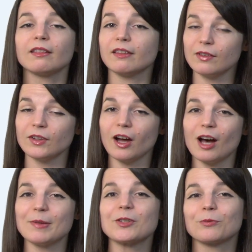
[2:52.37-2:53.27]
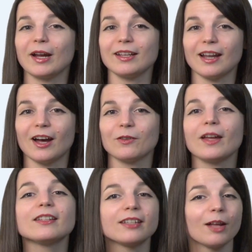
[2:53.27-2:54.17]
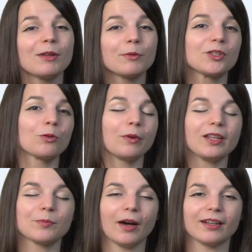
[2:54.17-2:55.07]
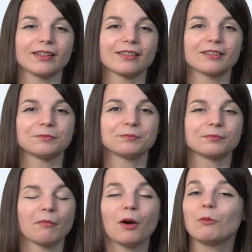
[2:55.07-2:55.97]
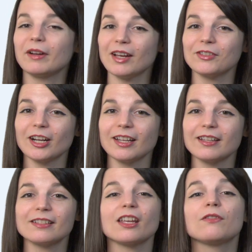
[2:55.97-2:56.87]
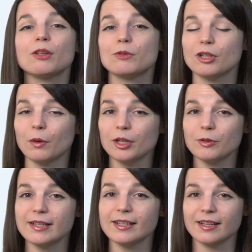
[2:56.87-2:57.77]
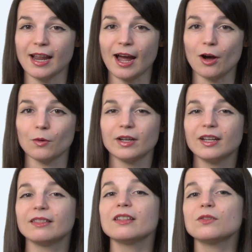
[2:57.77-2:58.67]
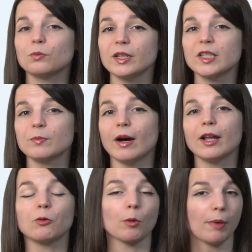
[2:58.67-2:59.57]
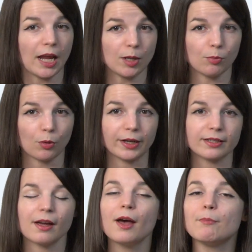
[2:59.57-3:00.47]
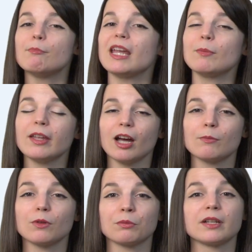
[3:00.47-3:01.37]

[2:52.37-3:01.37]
Leave a comment right now and tell me what your weak spot is. Whatever it is, if you don't address it now, this weak spot or pain point may become the